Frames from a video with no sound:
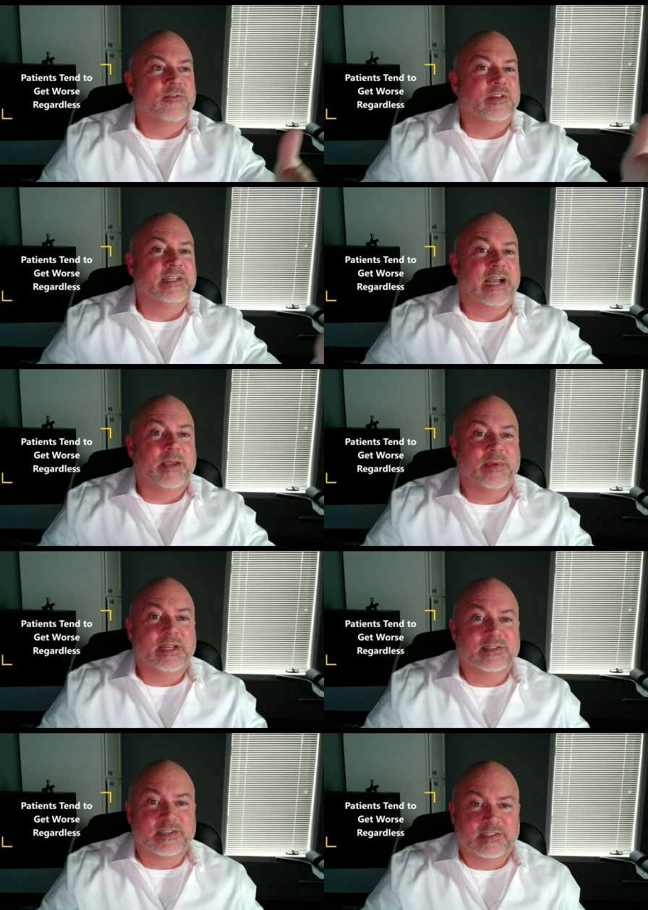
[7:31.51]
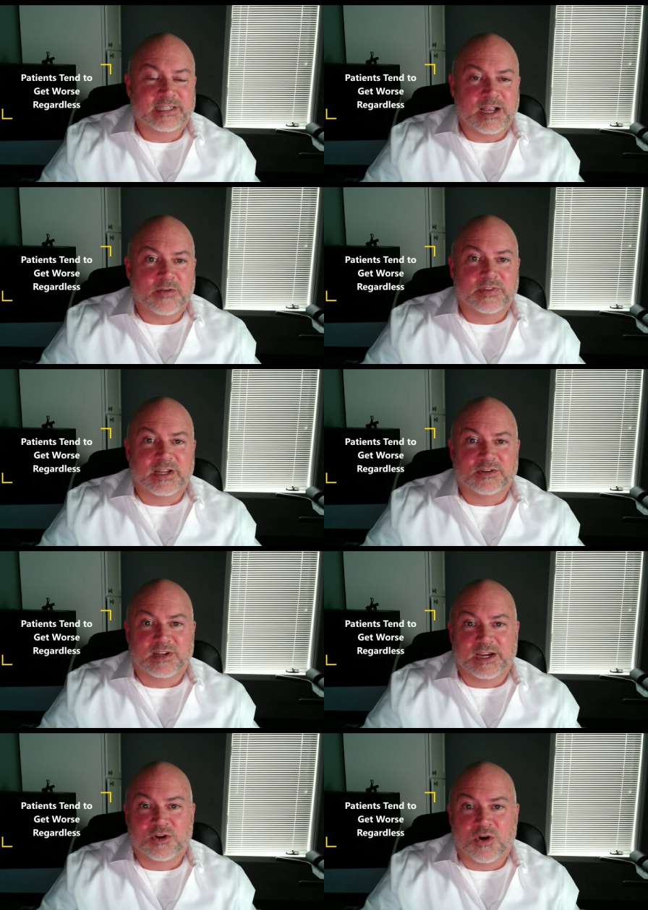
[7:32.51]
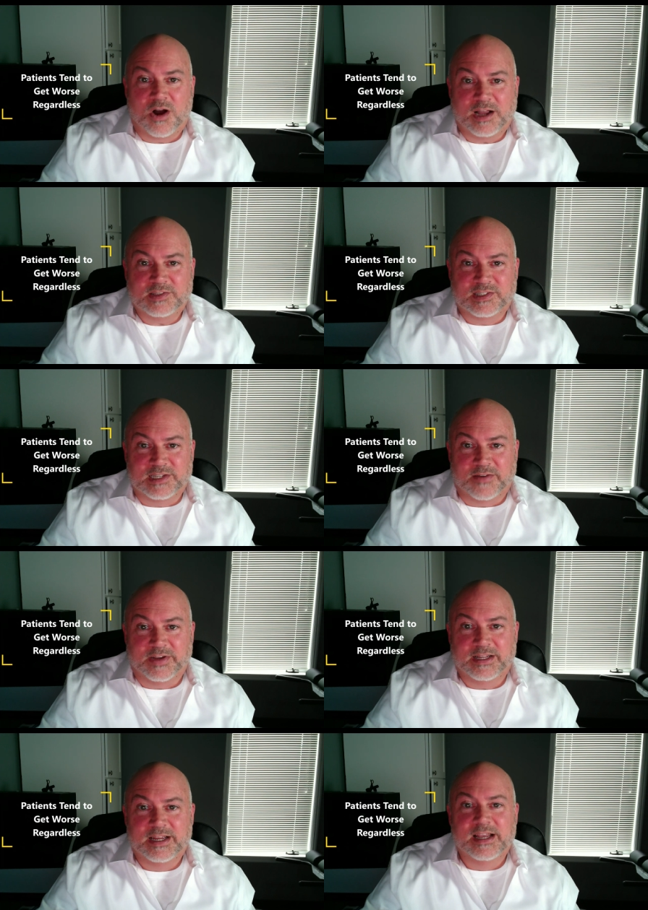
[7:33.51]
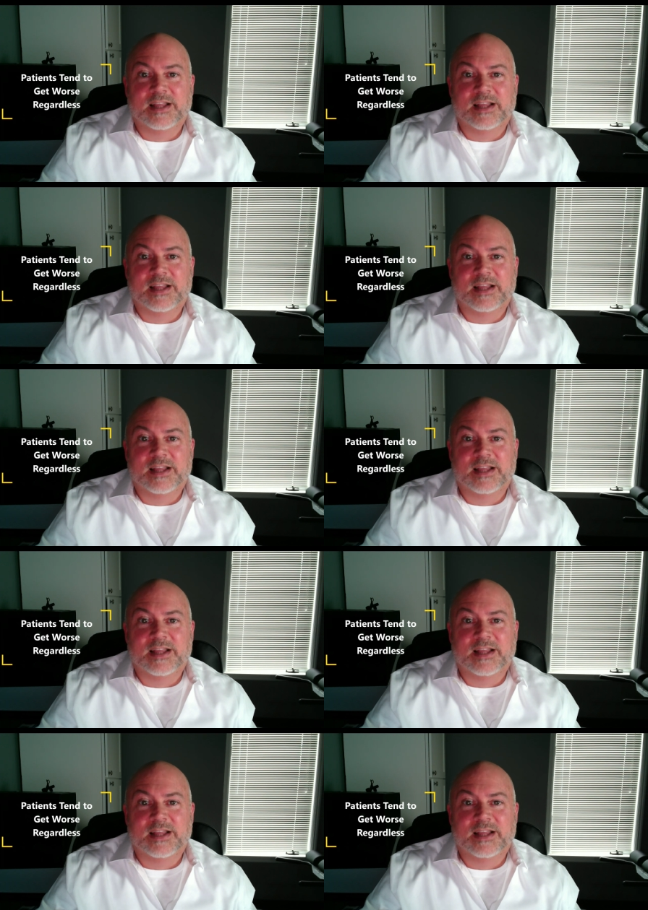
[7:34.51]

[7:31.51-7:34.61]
for the diabetes itself, the underlying causes of it,